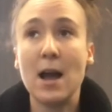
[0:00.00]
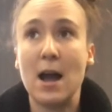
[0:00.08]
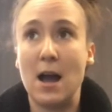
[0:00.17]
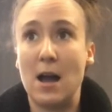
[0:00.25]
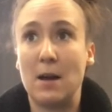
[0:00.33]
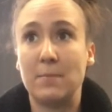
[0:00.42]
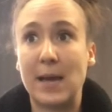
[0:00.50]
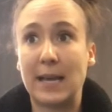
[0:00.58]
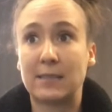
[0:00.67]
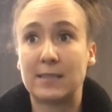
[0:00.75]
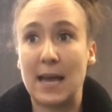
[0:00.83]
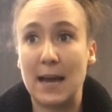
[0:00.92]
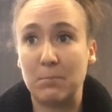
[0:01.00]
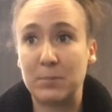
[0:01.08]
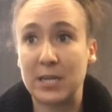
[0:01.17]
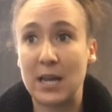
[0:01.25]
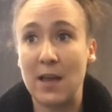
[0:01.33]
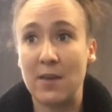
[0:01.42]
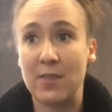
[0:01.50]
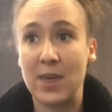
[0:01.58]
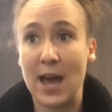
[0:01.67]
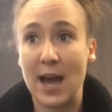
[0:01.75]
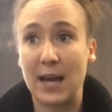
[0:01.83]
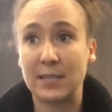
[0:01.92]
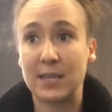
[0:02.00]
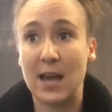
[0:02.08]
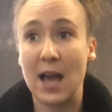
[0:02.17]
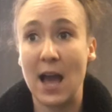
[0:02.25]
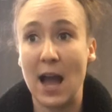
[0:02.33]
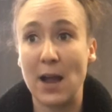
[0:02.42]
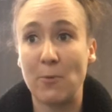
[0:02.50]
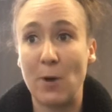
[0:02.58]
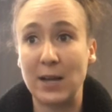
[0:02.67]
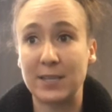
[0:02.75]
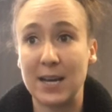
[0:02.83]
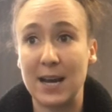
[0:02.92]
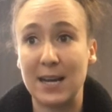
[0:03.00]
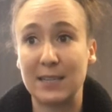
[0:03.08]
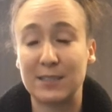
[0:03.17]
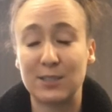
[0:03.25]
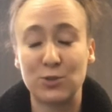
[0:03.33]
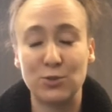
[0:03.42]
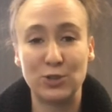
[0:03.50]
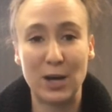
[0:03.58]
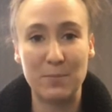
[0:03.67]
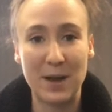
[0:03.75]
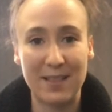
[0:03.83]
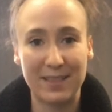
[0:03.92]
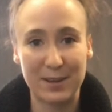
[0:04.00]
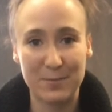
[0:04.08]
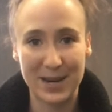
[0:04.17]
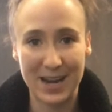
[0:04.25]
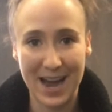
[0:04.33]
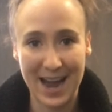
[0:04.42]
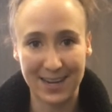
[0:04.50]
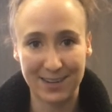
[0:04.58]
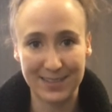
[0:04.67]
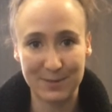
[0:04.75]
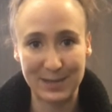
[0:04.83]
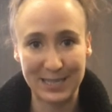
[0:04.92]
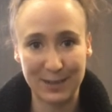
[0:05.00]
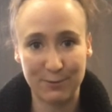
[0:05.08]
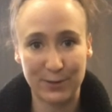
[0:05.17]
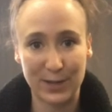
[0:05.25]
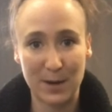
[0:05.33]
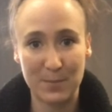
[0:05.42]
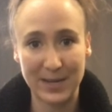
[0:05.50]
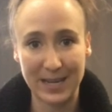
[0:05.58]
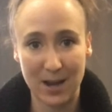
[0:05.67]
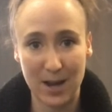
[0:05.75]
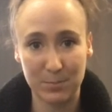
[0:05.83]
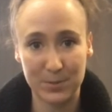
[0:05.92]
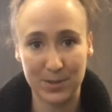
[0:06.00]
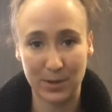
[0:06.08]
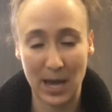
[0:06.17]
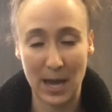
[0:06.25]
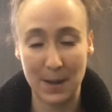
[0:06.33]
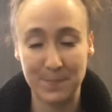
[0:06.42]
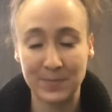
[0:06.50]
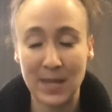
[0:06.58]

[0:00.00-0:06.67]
except that I want us to jump a little bit higher than we did for our bunny hops, okay?